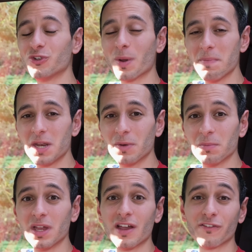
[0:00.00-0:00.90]
a
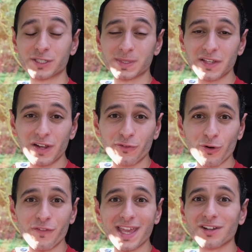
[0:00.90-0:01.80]
minimum, specifically for
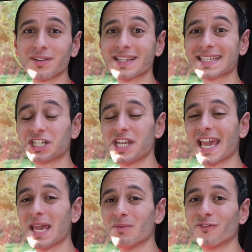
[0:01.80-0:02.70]
a vehicle that's actually
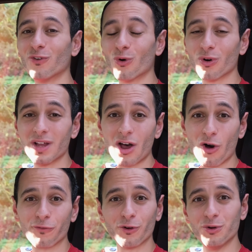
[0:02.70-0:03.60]
aimed for
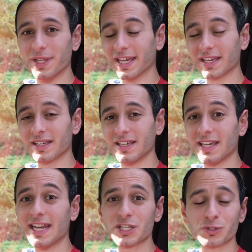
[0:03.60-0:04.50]
off-roading.
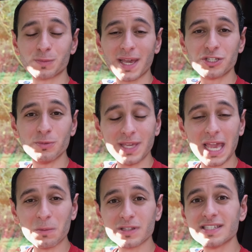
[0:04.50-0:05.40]
In this respect, you'll be
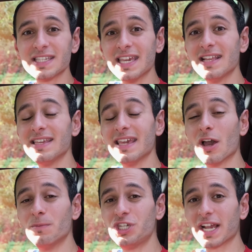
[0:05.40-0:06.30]
able to see the
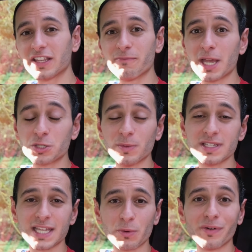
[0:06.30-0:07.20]
objective
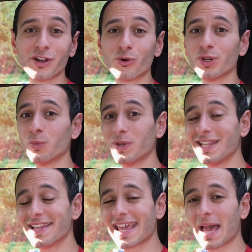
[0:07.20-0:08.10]
measurements that were recorded
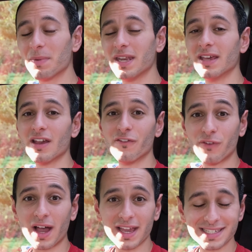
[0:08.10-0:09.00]
within the cabin
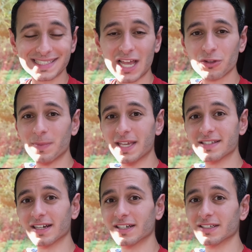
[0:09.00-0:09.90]
via a sound
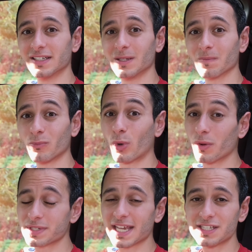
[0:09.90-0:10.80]
meter. What I
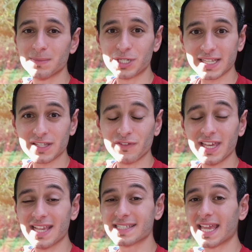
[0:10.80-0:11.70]
will say
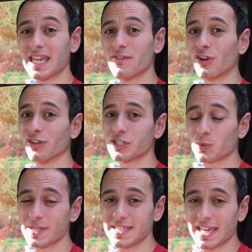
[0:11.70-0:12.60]
subjectively is that even on the
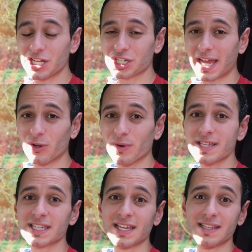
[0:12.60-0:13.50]
20-inch
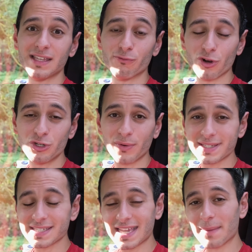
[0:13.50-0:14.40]
alloys, the road
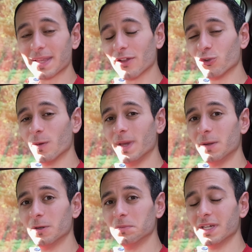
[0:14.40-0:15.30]
noise is kept down to a
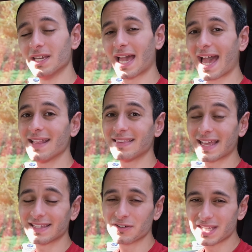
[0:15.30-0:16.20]
minimum, and
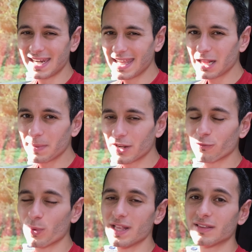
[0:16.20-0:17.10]
that there is a little bit
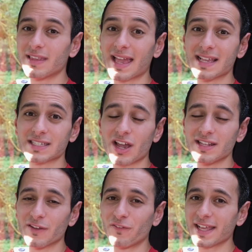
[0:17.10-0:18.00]
of wind that is
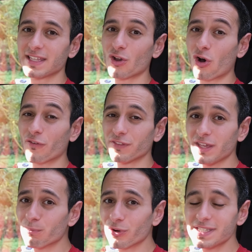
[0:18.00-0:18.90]
heard deflecting off
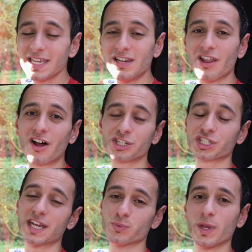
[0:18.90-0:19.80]
the pretty
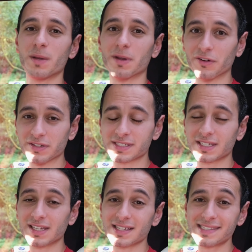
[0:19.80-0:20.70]
large-sized wing mirrors.
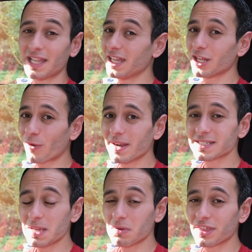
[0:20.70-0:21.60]
Still, in the grander
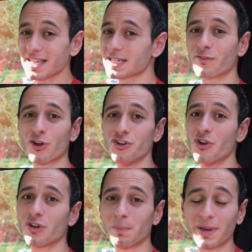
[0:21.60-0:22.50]
scheme of things, I've got
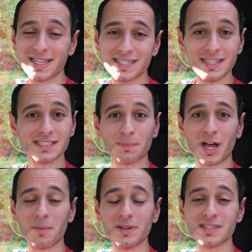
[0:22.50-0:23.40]
no complaints in this
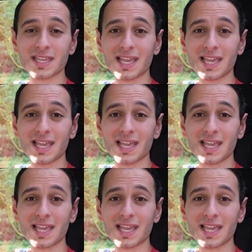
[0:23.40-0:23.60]
department,